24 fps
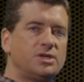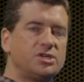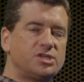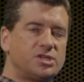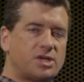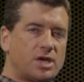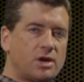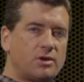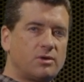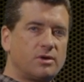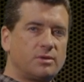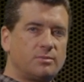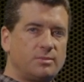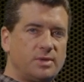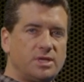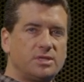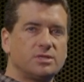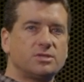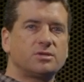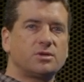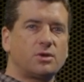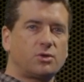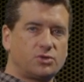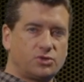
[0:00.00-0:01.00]
sharing
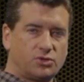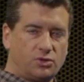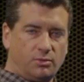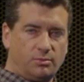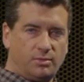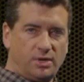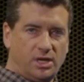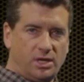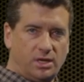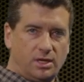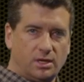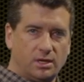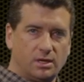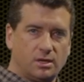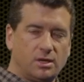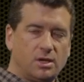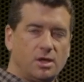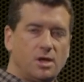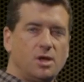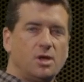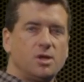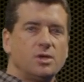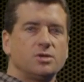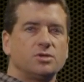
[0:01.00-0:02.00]
means social media.
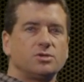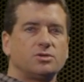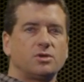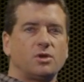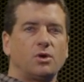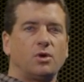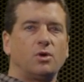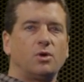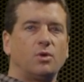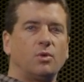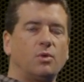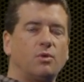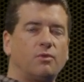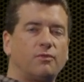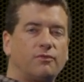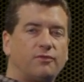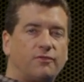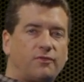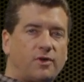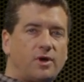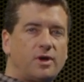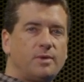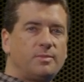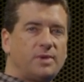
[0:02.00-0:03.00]
So
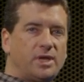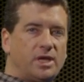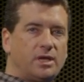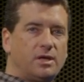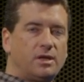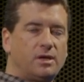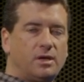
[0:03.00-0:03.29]
from,